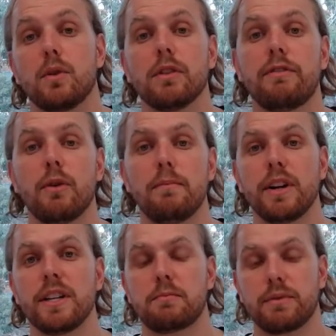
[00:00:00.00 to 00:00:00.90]
law reform
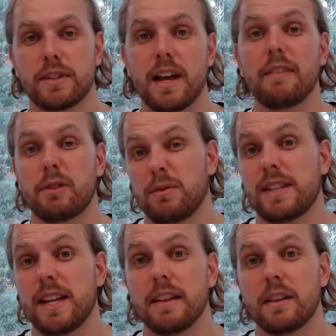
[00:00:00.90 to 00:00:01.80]
bodies have to
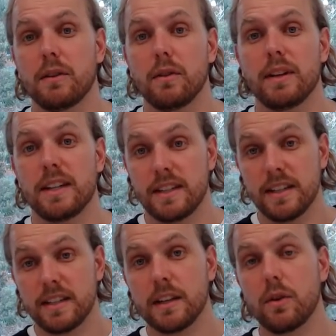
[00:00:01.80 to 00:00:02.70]
present the
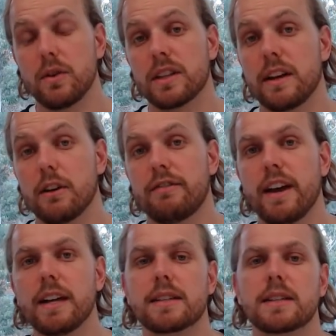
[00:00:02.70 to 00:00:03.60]
existing laws and their
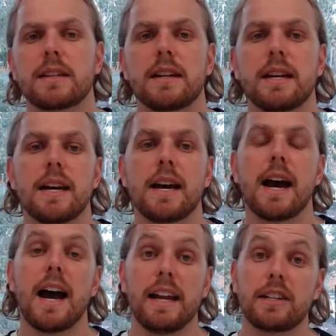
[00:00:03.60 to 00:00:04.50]
effects
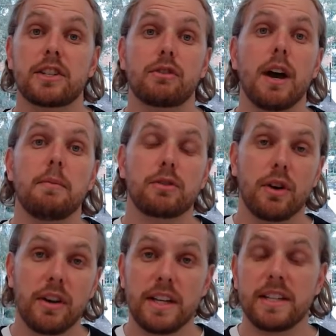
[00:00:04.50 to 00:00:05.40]
and describe
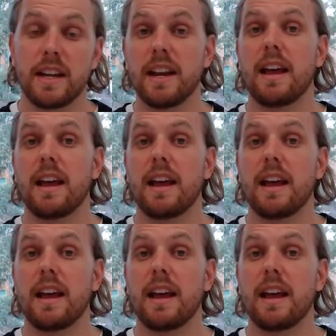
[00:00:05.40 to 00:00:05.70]
alternatives